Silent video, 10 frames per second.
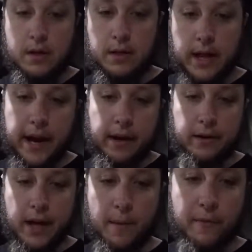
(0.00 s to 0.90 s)
now
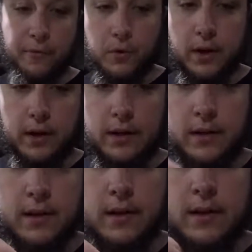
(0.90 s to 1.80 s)
I got my fork,
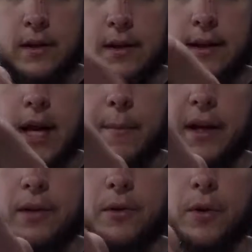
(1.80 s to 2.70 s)
got me
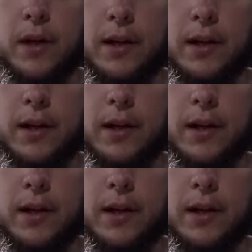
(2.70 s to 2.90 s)
a little